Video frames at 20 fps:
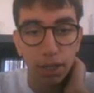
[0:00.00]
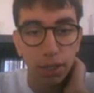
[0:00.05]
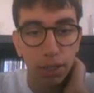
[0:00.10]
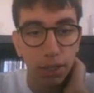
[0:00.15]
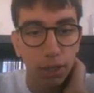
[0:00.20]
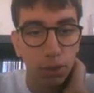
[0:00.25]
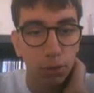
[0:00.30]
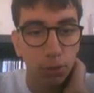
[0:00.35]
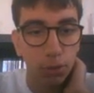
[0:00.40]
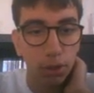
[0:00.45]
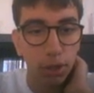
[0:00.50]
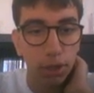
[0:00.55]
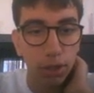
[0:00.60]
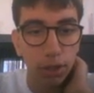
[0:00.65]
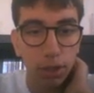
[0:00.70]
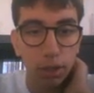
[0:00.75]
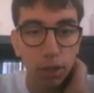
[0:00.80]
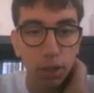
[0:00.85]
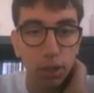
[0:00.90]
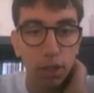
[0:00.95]
cute
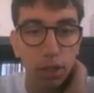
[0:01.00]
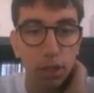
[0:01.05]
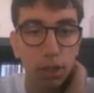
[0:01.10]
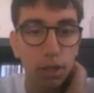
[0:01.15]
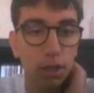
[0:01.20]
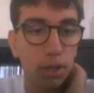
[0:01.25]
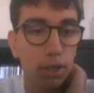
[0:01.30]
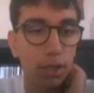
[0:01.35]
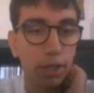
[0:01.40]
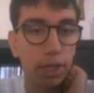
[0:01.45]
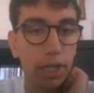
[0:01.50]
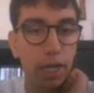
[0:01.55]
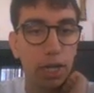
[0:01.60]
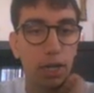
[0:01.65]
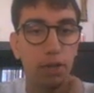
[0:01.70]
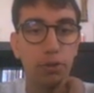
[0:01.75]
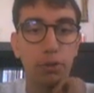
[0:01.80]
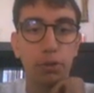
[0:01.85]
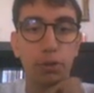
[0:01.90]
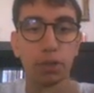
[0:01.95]
little
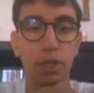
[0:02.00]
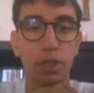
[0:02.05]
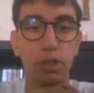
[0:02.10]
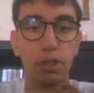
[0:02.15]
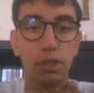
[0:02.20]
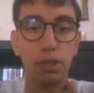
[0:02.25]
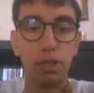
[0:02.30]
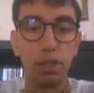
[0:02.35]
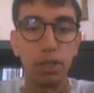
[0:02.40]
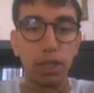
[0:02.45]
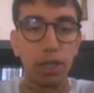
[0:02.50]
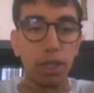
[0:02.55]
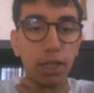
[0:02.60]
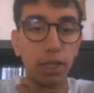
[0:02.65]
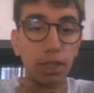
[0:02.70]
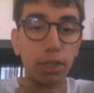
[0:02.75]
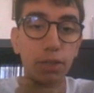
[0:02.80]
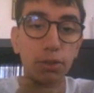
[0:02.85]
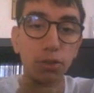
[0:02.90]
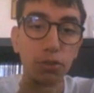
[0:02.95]
Carokann. He
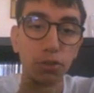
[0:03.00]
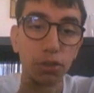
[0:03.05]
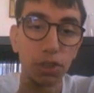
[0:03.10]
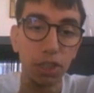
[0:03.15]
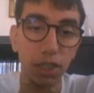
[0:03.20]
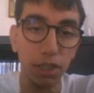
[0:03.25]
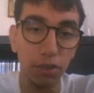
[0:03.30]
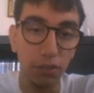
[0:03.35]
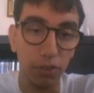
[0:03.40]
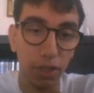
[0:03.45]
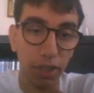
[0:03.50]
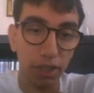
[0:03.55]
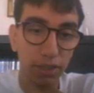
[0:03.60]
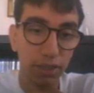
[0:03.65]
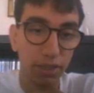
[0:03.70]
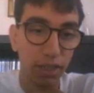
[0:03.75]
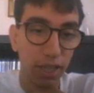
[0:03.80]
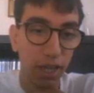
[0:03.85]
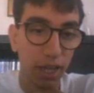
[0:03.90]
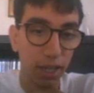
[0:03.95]
goes for the
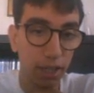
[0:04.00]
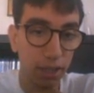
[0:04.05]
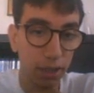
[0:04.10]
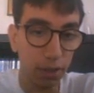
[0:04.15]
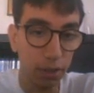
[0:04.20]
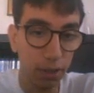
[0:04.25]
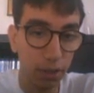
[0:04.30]
advanced, and